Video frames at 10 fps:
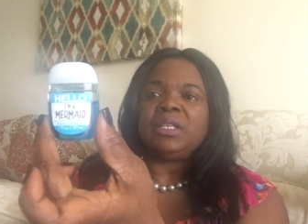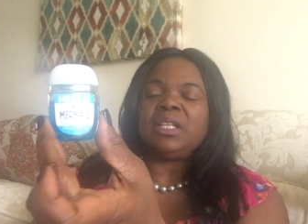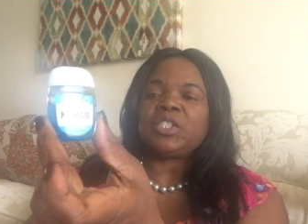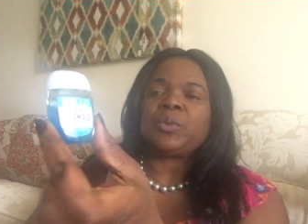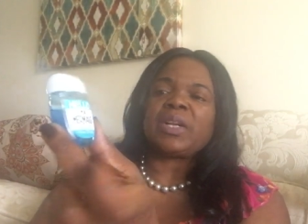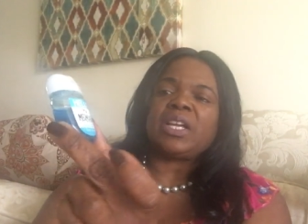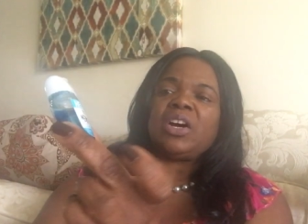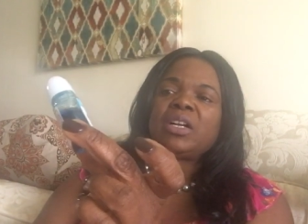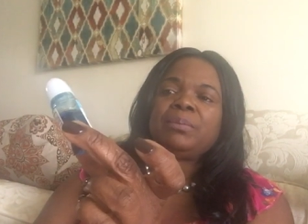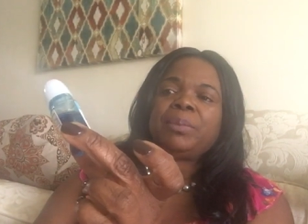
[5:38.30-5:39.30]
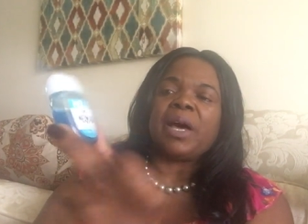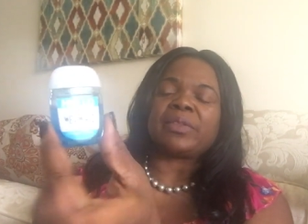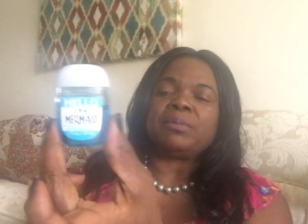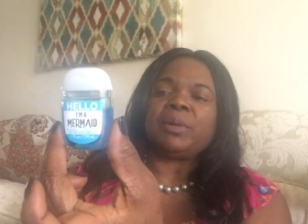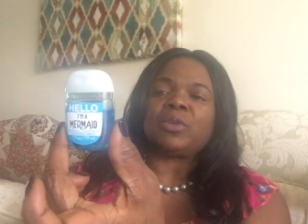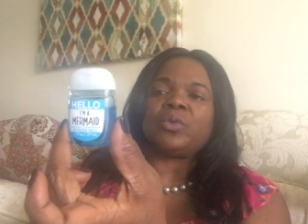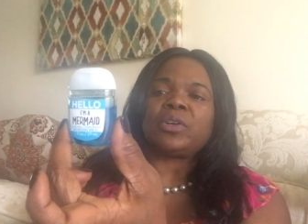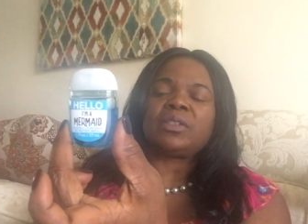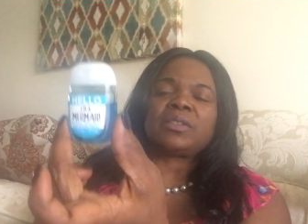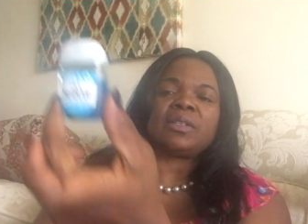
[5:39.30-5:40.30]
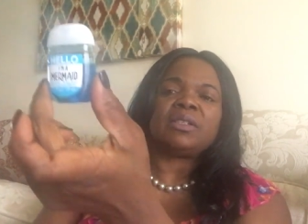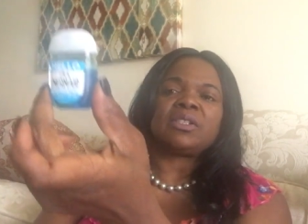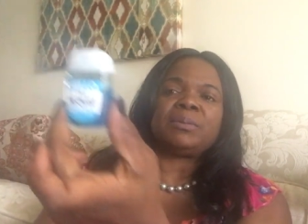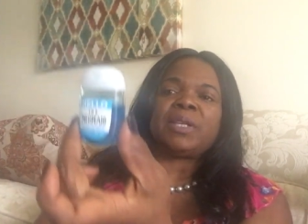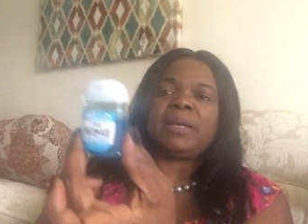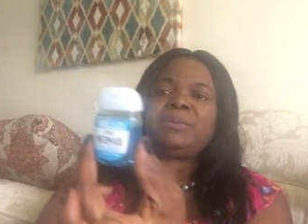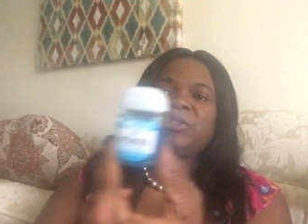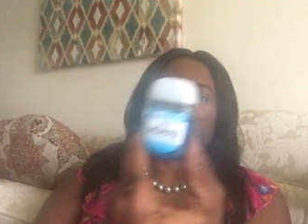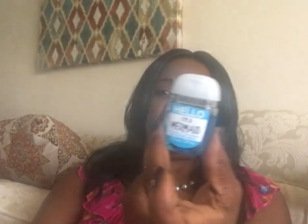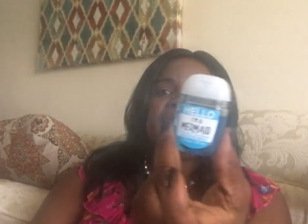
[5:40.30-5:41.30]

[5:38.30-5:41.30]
this one I got at Bath and Body Works. Sometimes they